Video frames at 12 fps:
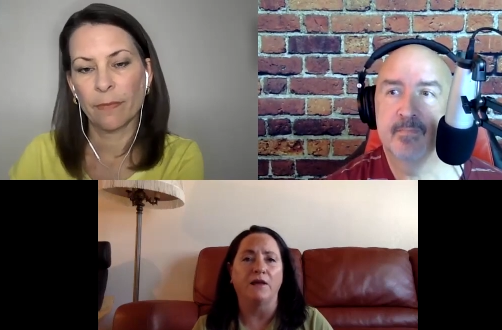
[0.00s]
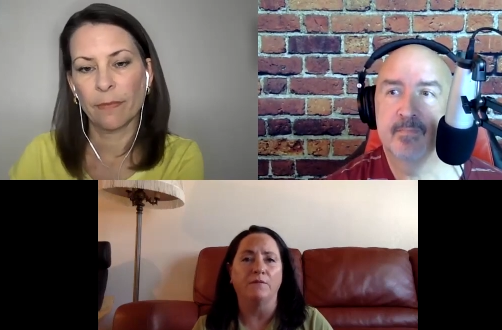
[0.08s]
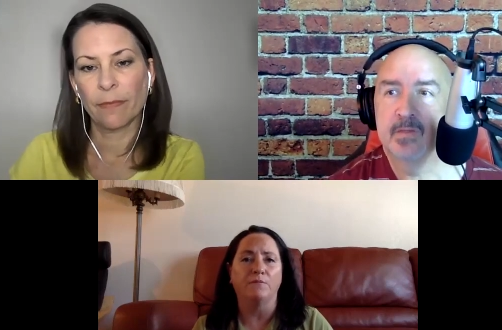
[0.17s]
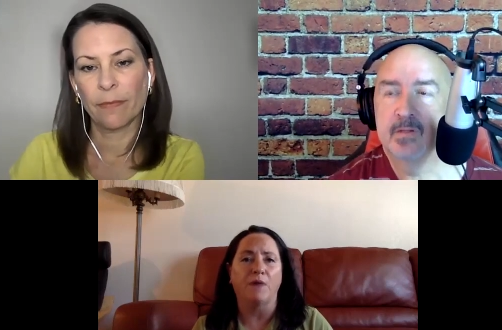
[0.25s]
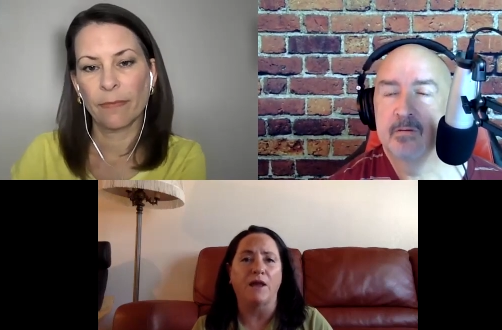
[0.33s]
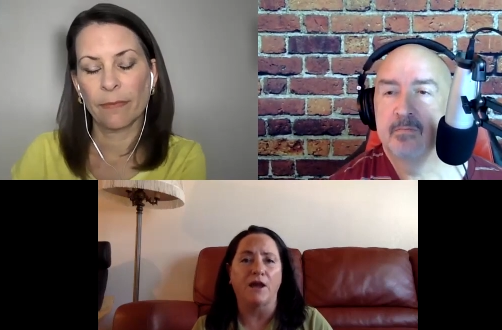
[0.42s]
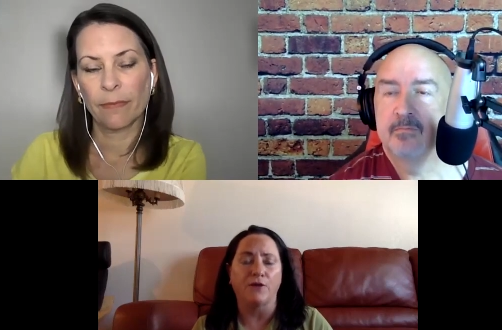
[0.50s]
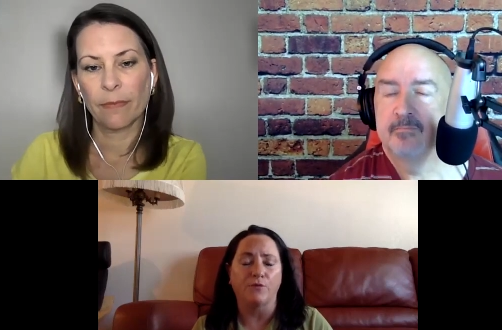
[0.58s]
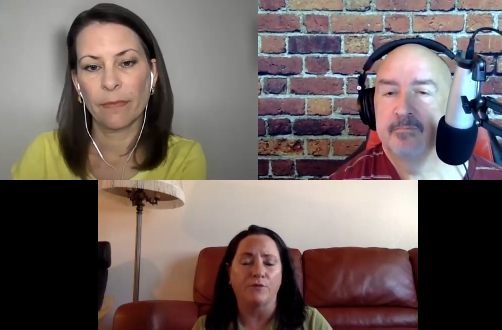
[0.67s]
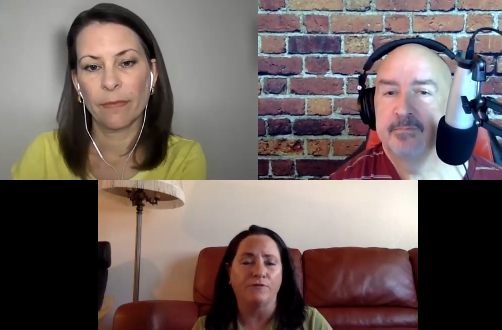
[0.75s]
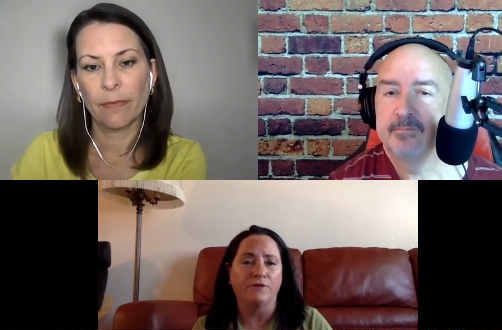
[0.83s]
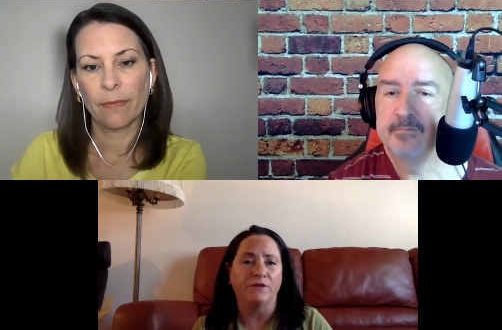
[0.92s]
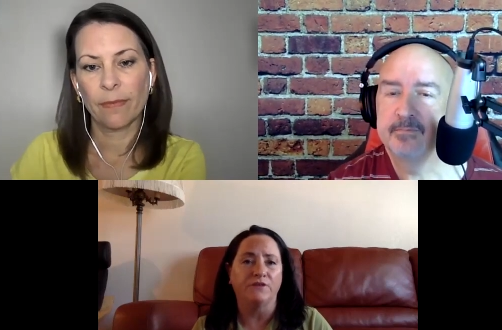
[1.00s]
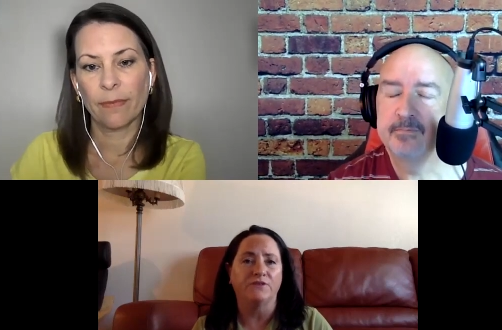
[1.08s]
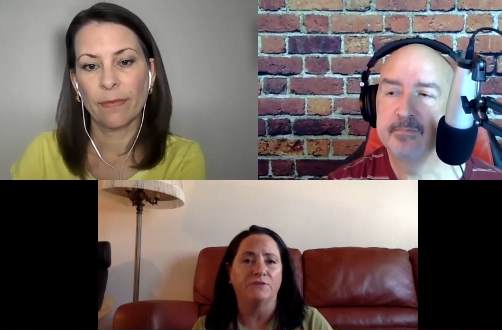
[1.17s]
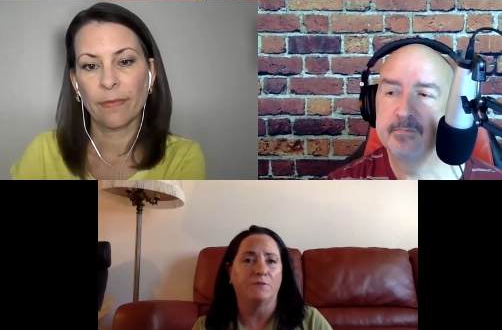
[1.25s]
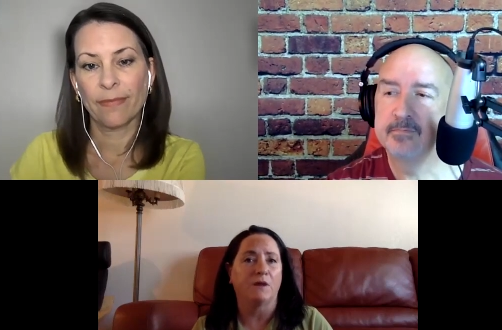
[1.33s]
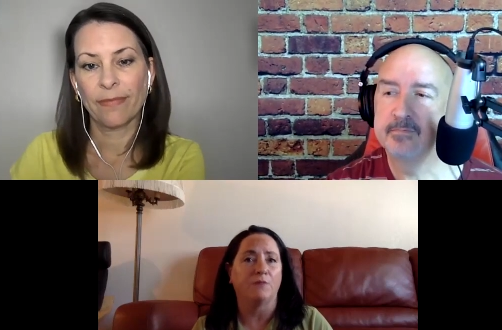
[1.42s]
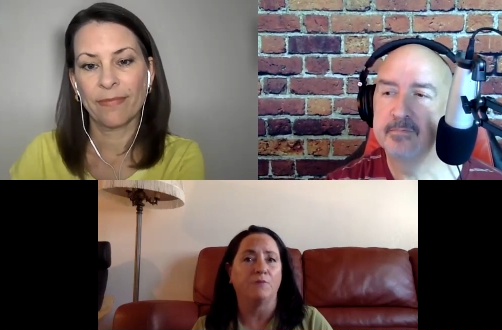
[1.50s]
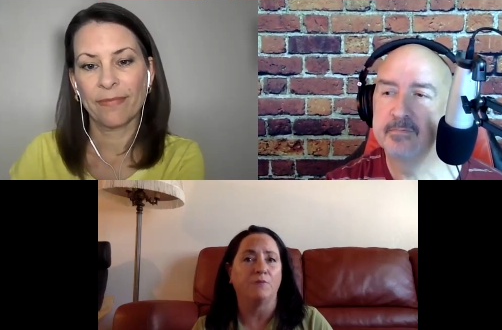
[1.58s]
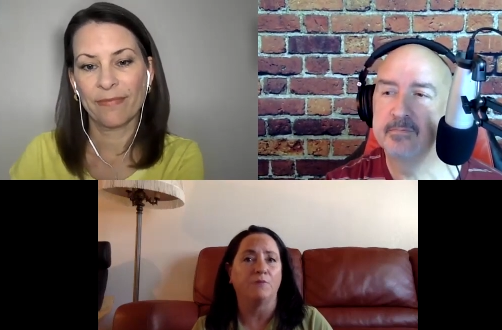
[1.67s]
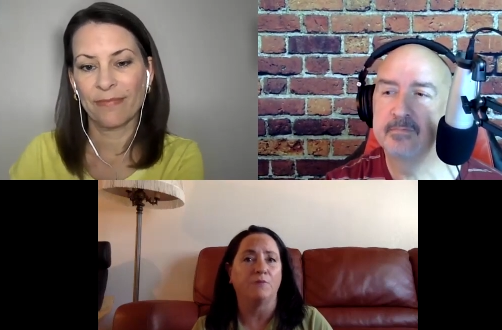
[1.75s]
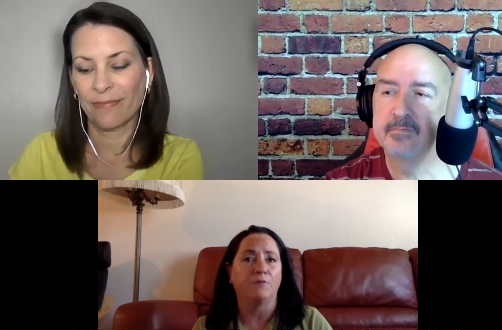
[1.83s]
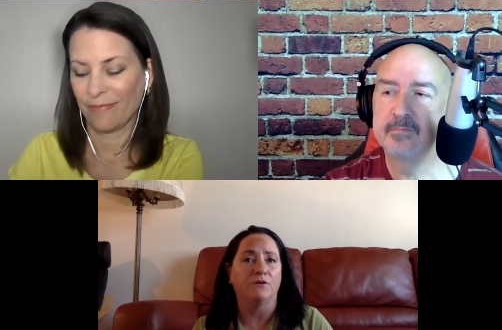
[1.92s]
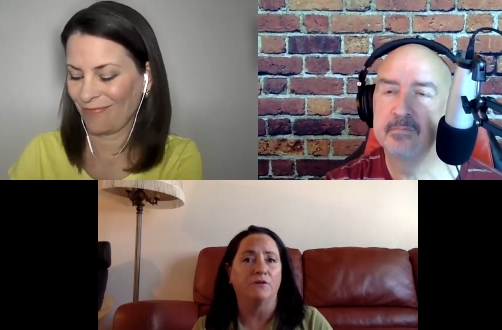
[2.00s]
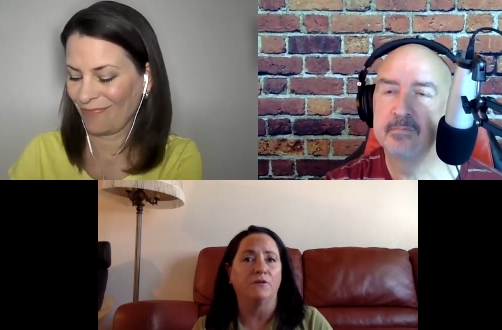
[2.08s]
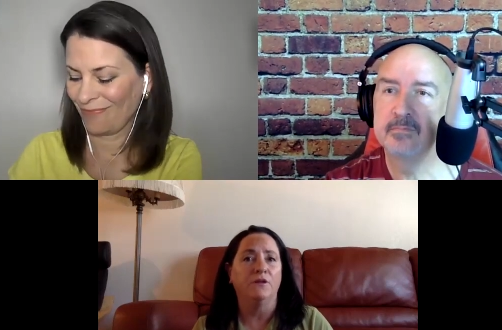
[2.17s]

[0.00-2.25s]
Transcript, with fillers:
Speaker 1: biographies about people